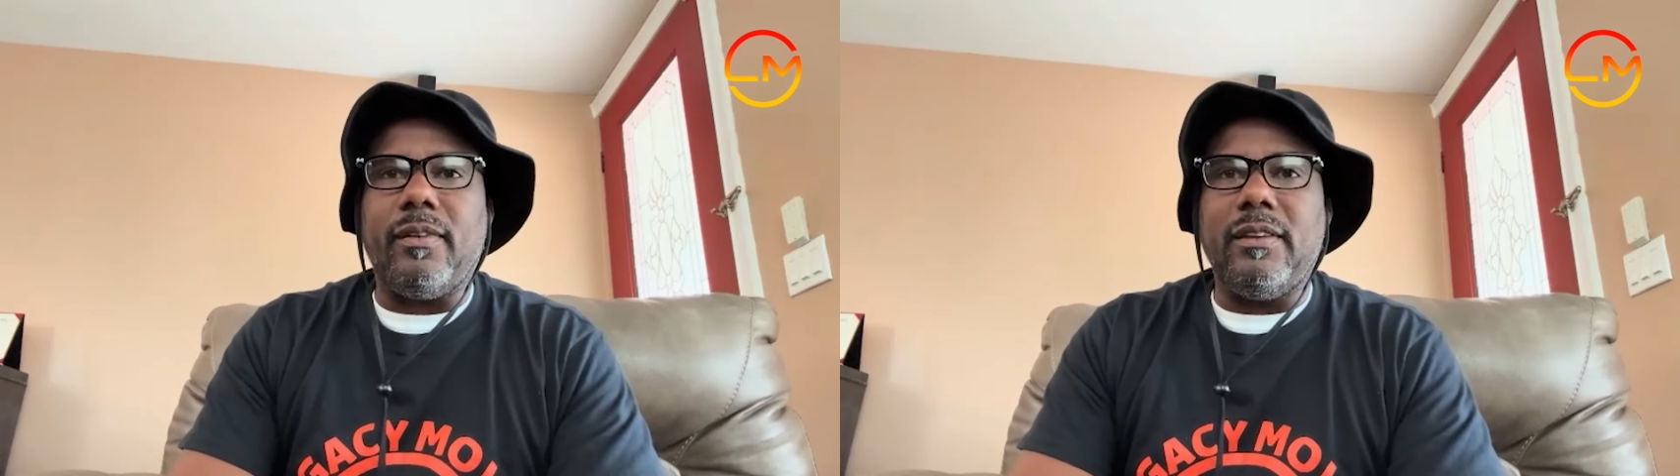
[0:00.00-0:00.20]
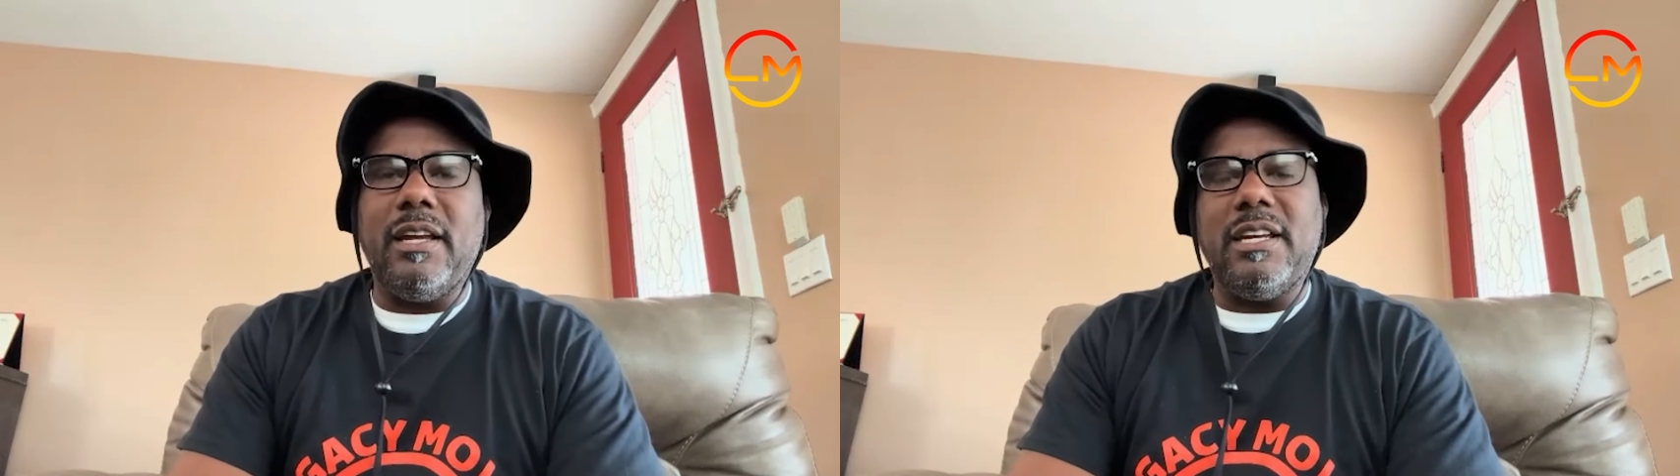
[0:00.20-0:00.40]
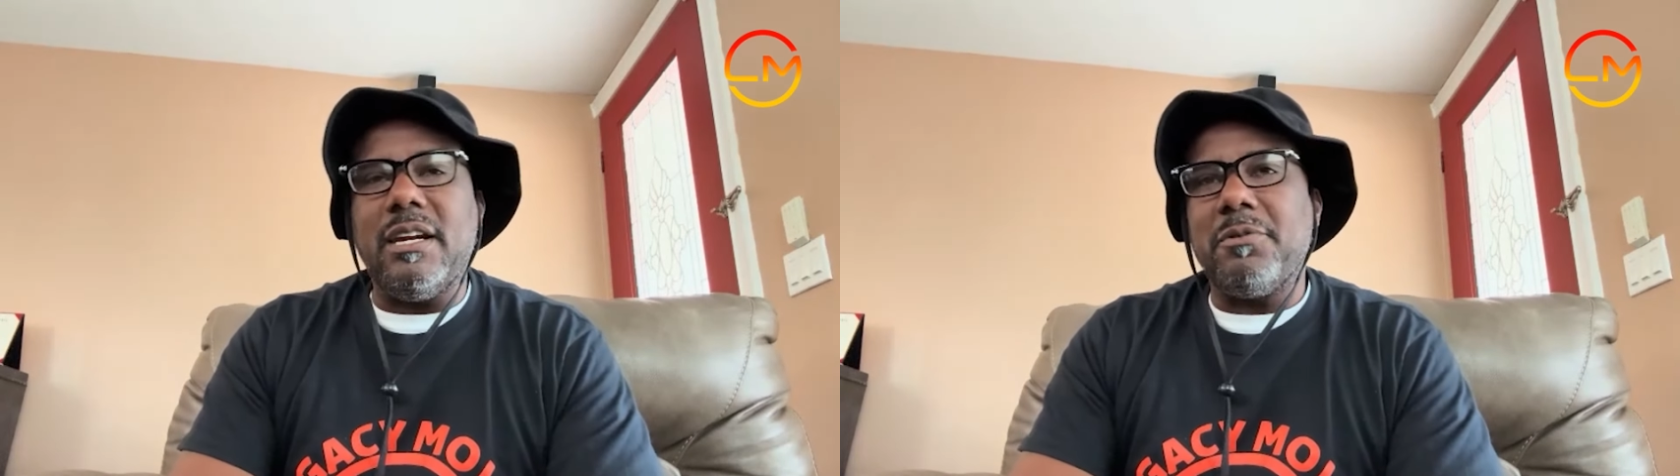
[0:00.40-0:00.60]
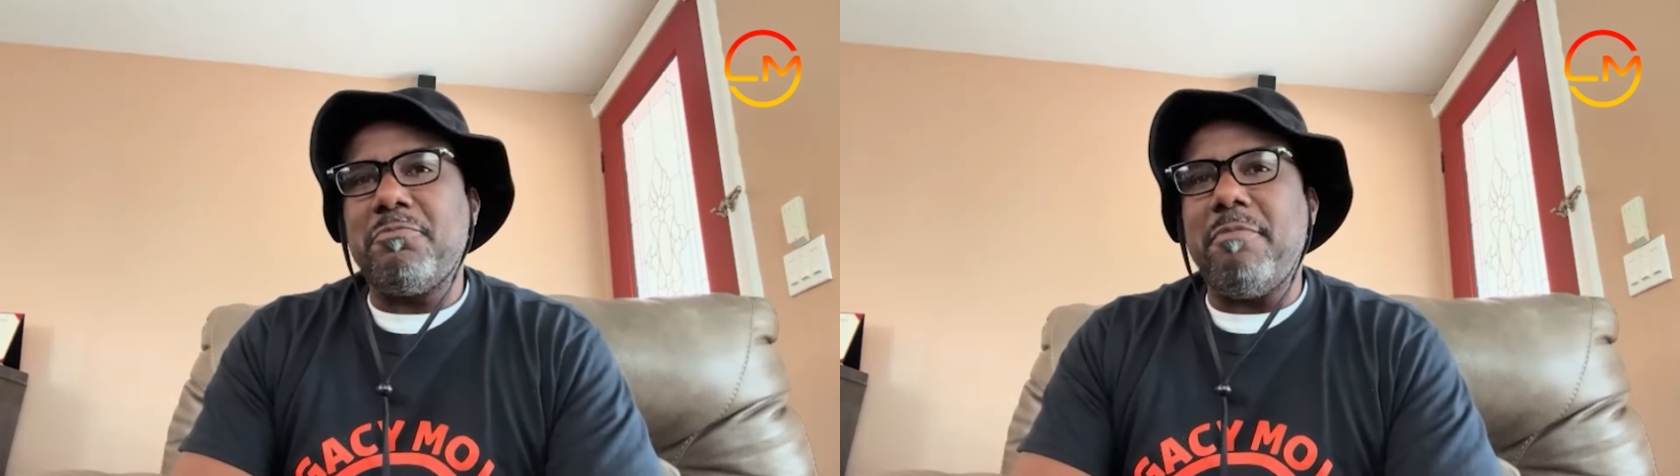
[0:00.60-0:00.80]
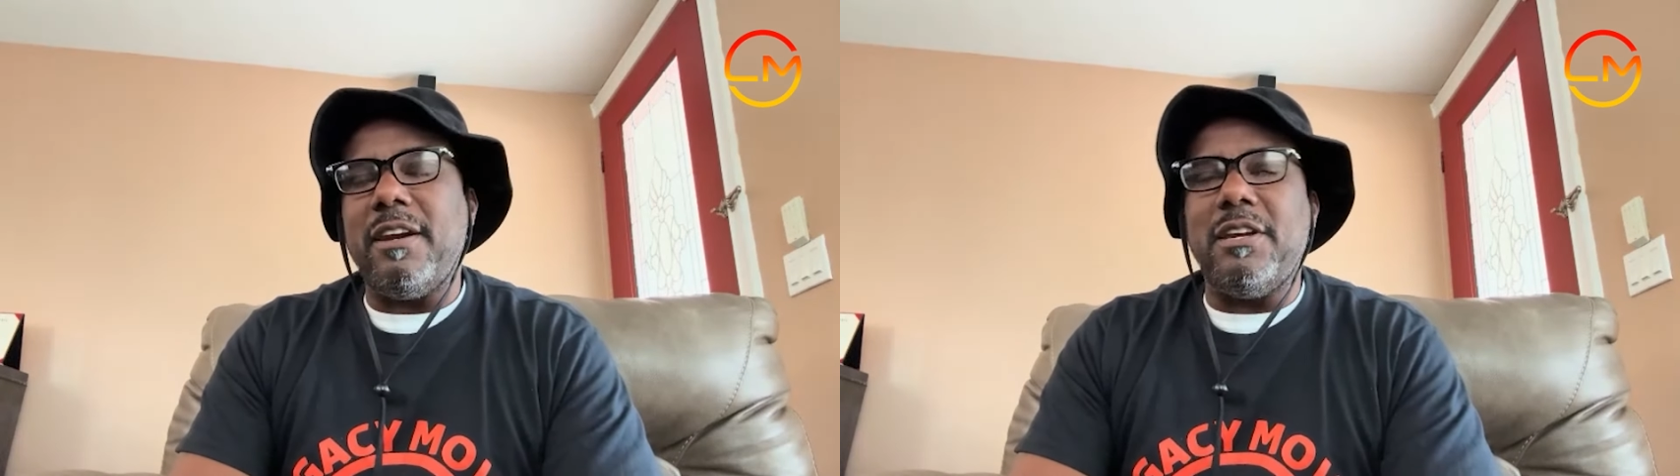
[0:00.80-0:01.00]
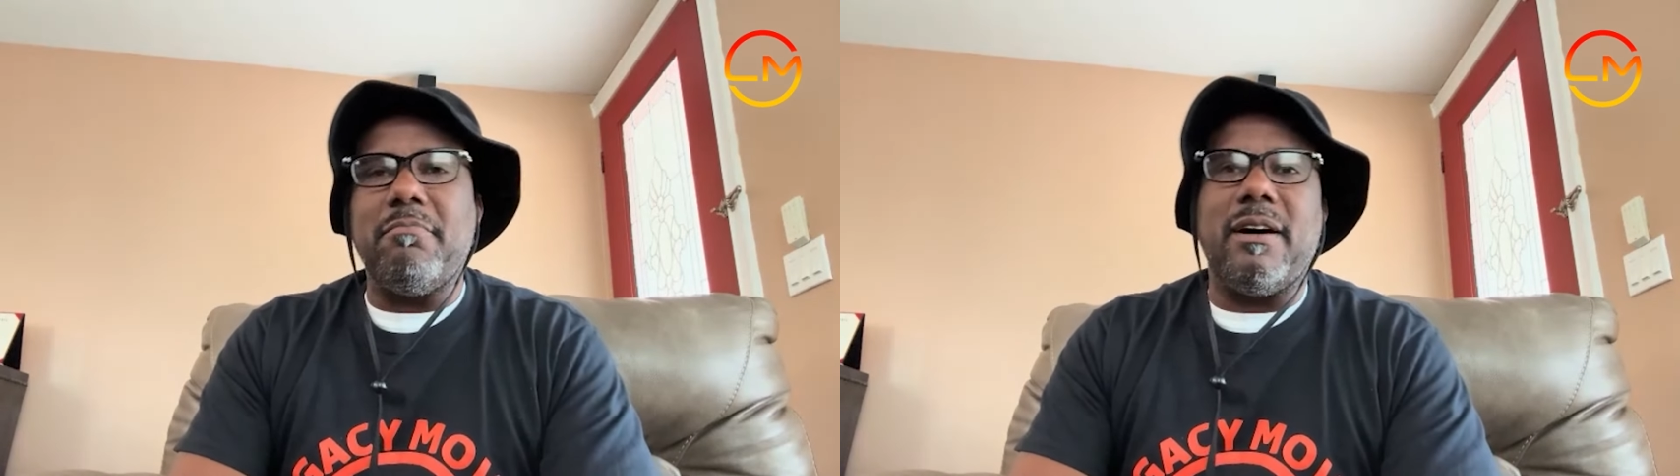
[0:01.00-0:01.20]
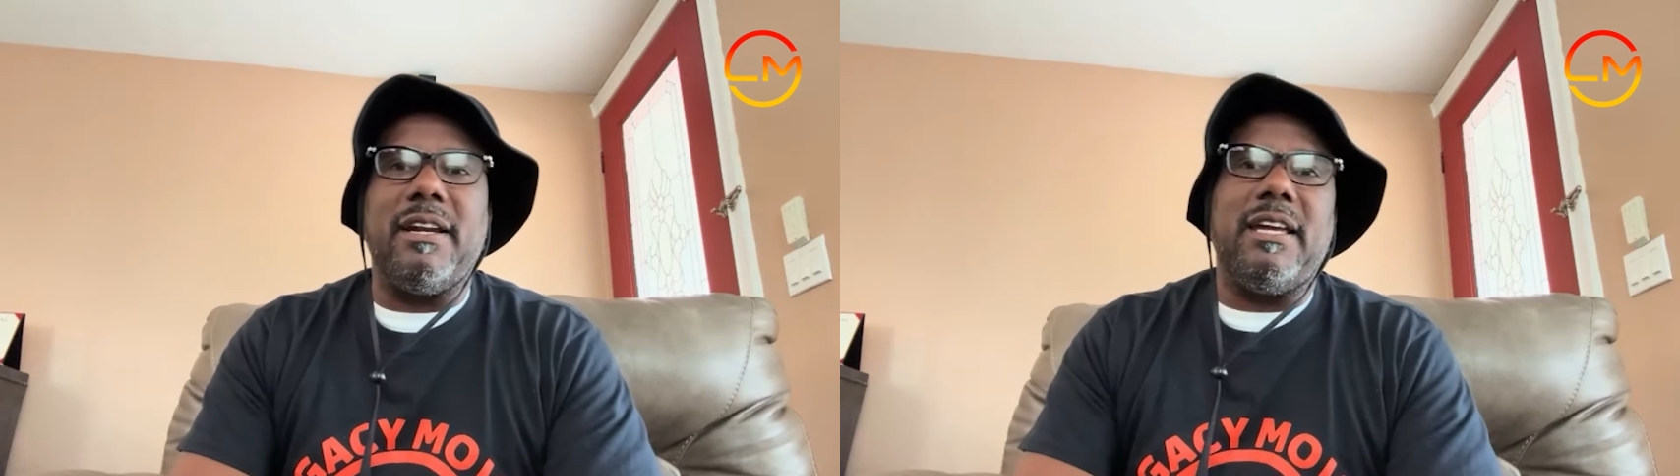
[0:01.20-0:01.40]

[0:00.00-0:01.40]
Then you end up spending your money,